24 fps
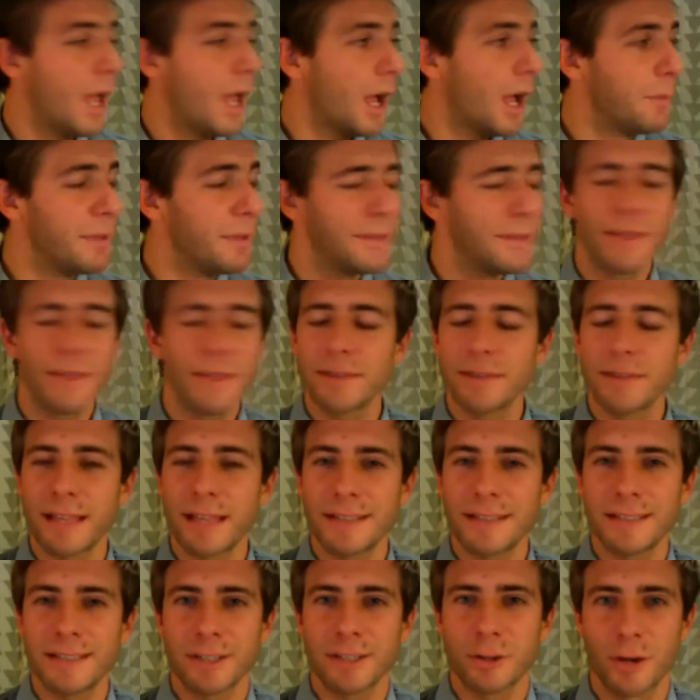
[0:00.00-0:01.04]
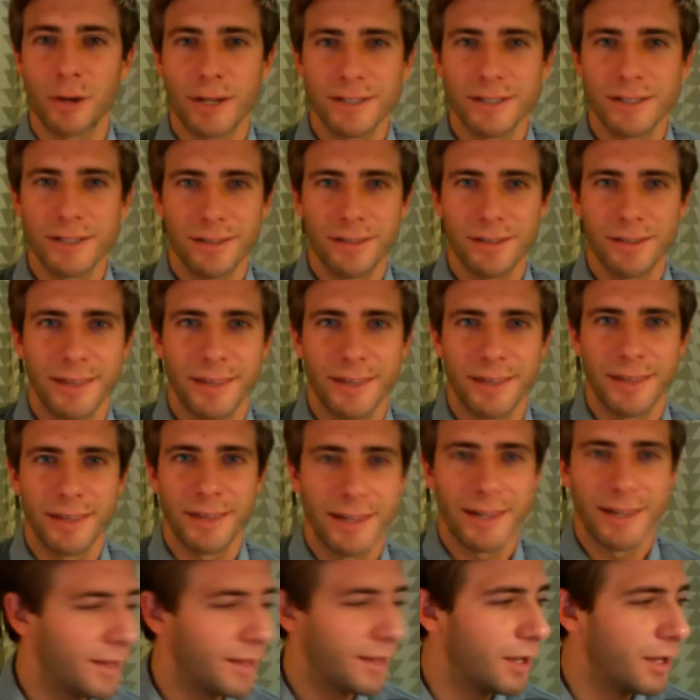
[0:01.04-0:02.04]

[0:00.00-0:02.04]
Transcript: mean that's the crazy thing.